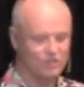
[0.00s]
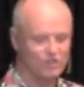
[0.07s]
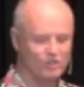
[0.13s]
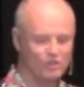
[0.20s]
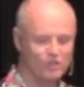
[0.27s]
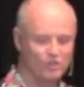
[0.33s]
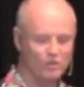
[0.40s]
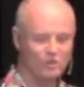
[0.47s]

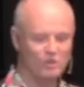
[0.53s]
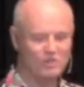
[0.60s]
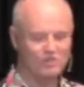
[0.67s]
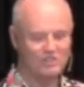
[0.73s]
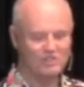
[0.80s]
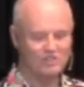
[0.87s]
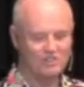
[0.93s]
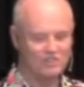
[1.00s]
who
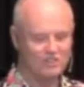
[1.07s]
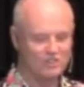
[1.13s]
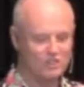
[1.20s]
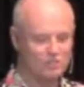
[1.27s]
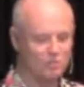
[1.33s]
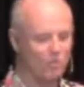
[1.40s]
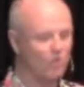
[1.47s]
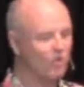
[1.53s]

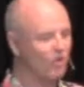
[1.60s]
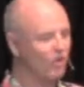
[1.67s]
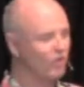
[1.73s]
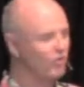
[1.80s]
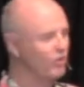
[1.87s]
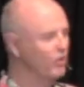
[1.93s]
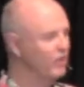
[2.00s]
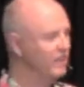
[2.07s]
spoke all
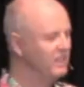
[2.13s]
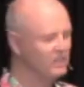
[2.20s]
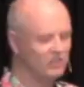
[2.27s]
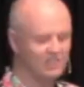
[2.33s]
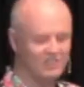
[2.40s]
of creation